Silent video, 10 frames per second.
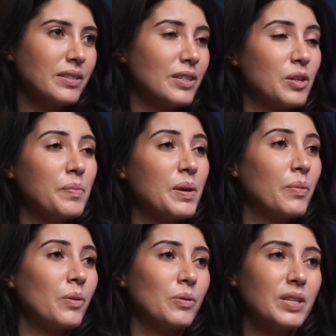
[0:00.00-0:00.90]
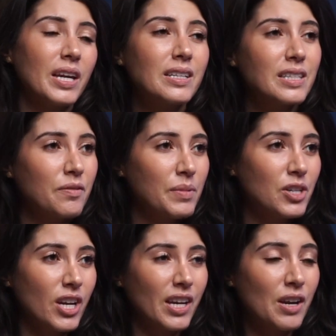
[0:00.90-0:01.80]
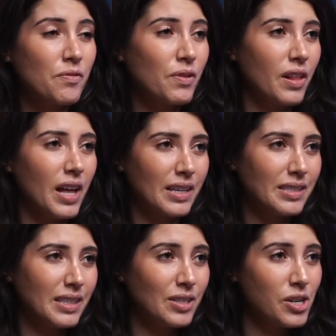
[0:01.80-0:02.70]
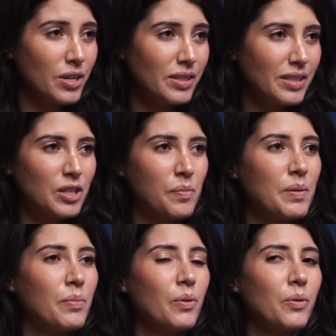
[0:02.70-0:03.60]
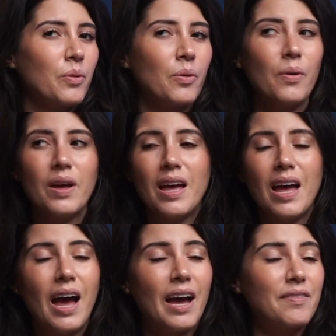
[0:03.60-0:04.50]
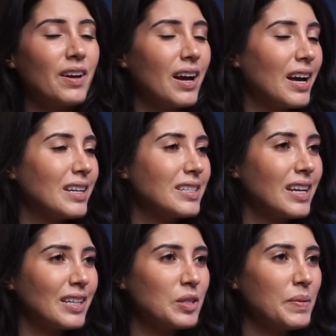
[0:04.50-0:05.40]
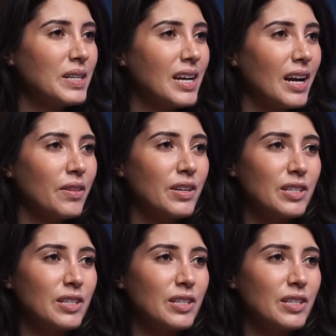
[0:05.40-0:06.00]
These are people whose hands I've been shaking for the last 6 years. These are people who I've got on speed dial.